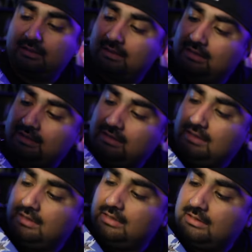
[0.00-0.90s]

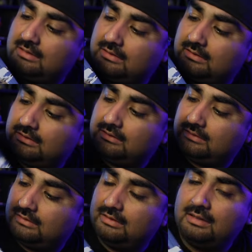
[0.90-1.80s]
the
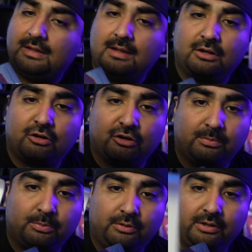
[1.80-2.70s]

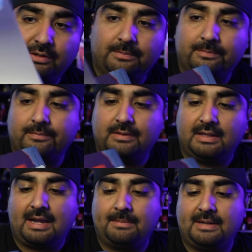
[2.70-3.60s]
cardboard.
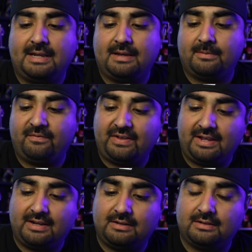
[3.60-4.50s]
I'm not a
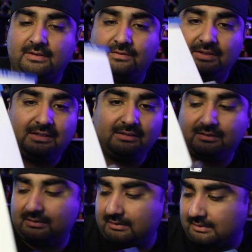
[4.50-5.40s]
fan of
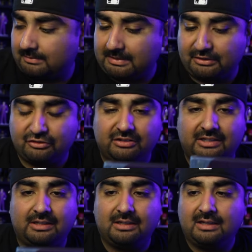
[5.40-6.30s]
these. I
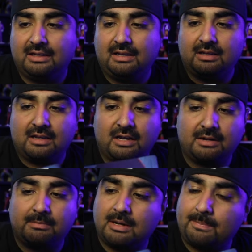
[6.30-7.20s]
usually cut
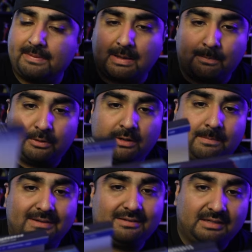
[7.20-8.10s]
them up and I'll put
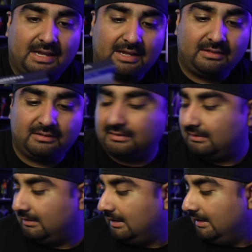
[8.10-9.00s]
them inside
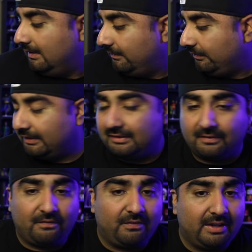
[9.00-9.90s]
for it to
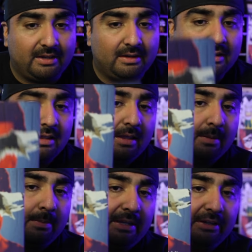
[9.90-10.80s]
fit.
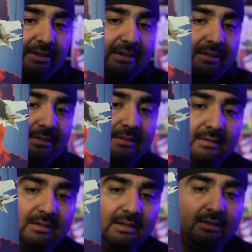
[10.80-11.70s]
But here it
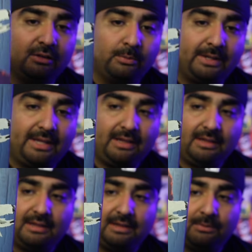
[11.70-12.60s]
is, the
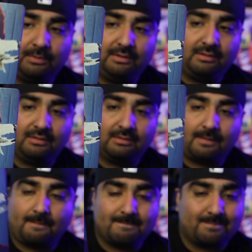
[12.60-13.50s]
way it was
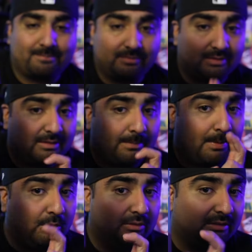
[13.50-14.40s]

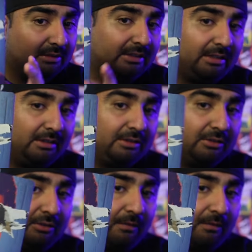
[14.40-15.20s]
supposedly, you know, the